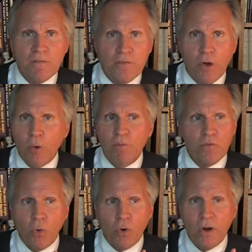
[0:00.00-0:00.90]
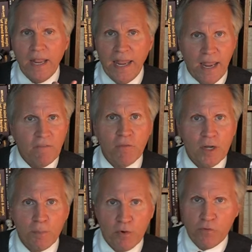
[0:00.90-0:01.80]
film for
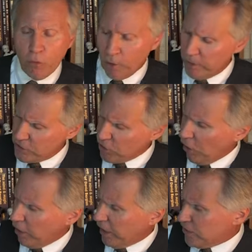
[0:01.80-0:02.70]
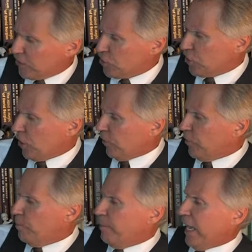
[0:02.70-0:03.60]
every performance artist. It's called
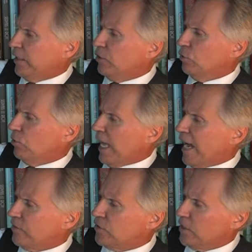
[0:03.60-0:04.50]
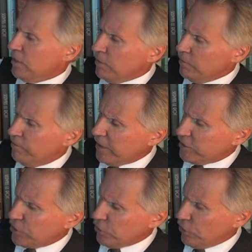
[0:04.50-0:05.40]
The Man Who Laughs
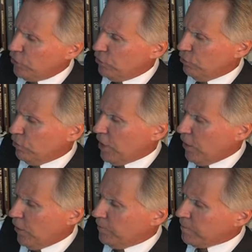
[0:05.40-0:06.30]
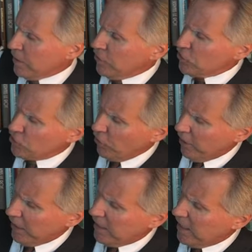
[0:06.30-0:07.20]
Victor Hugo,
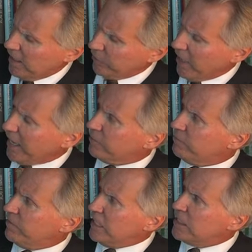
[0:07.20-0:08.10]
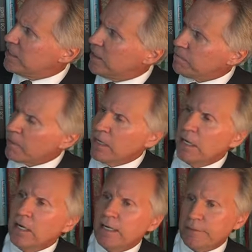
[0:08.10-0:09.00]
starring Conrad Veidt.
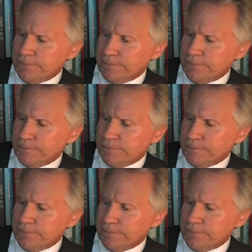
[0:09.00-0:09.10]
Uh,